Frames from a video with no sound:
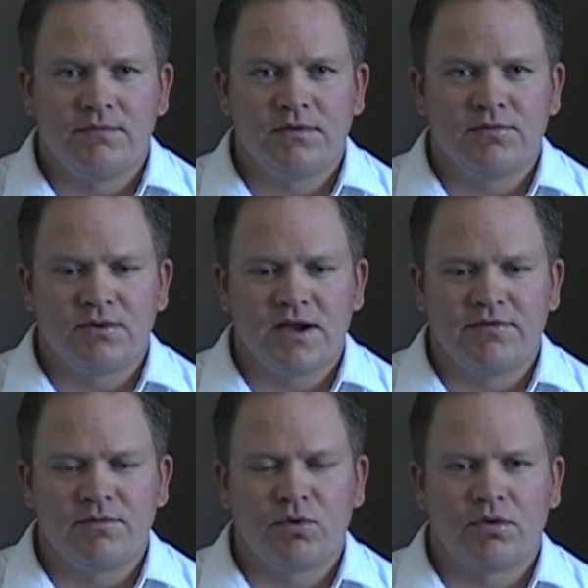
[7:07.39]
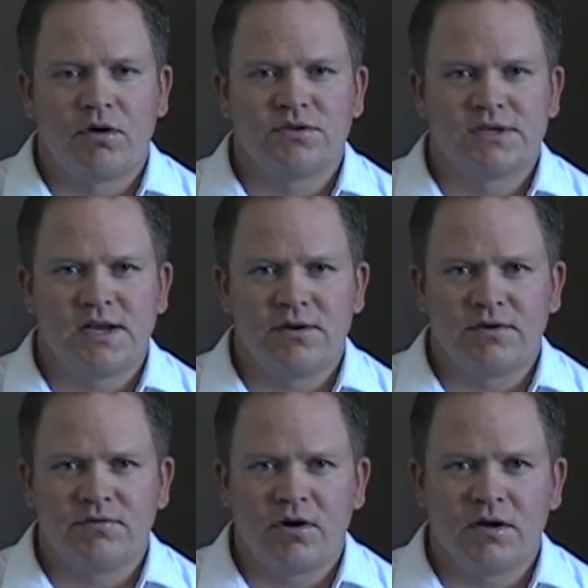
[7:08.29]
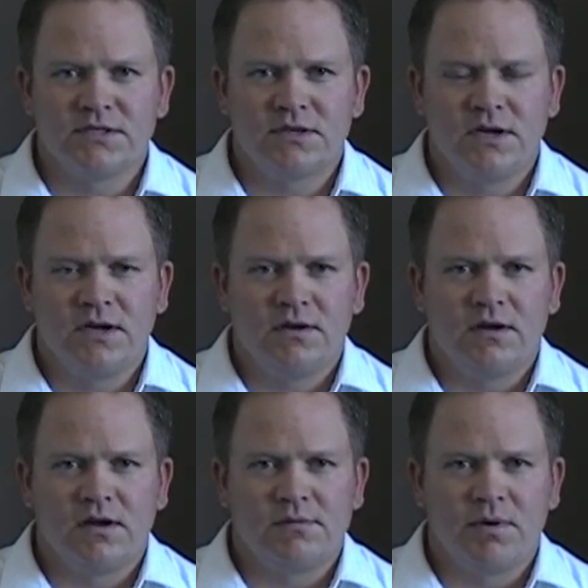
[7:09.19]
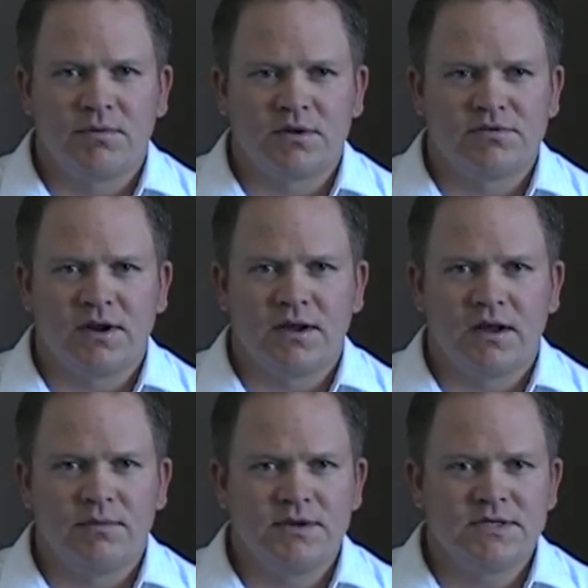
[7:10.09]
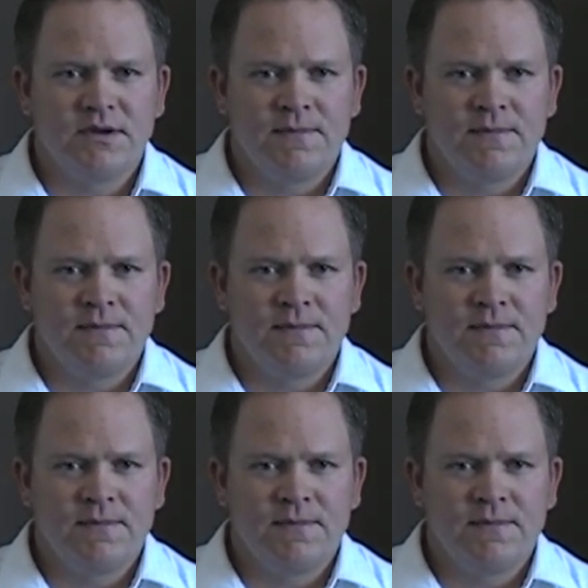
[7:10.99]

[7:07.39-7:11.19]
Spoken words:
If we have any more large accounting frauds in publicly traded companies,